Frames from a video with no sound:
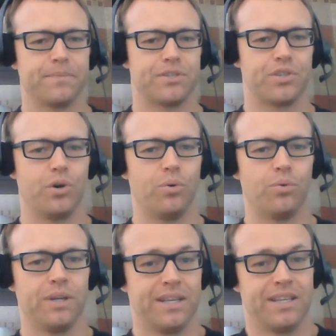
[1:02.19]

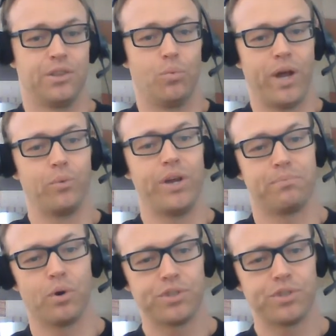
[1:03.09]
So the way we approach